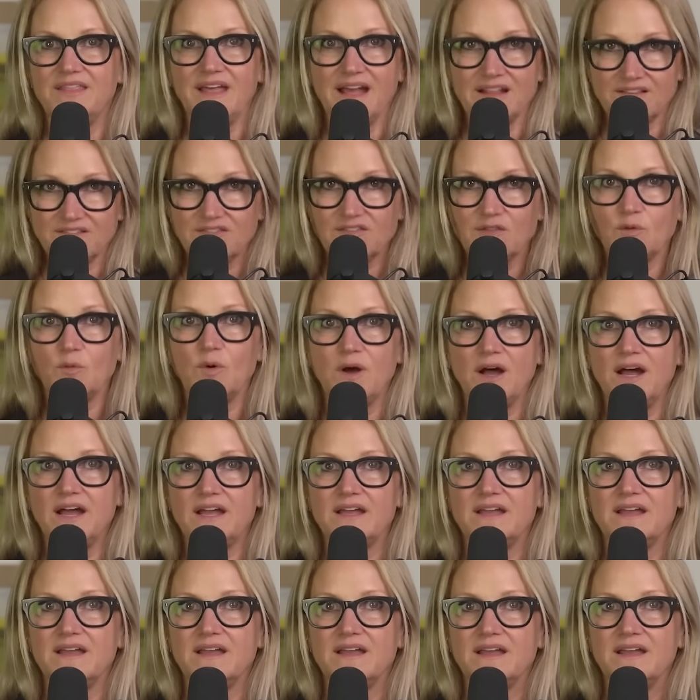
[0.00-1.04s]
That's the
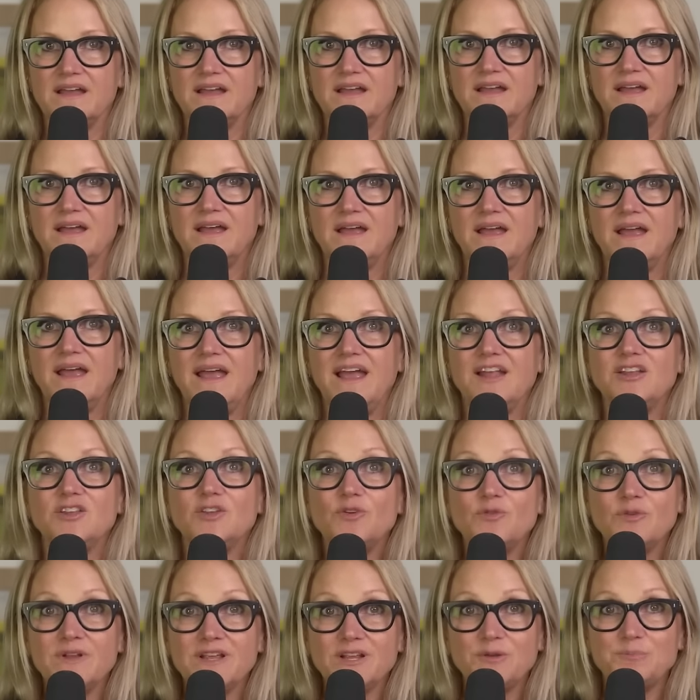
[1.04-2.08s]
why. And
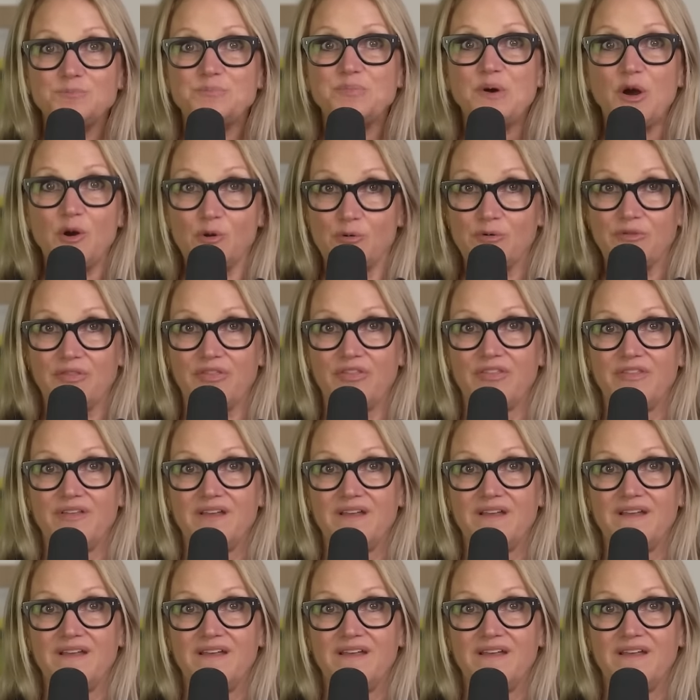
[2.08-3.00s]
you need both.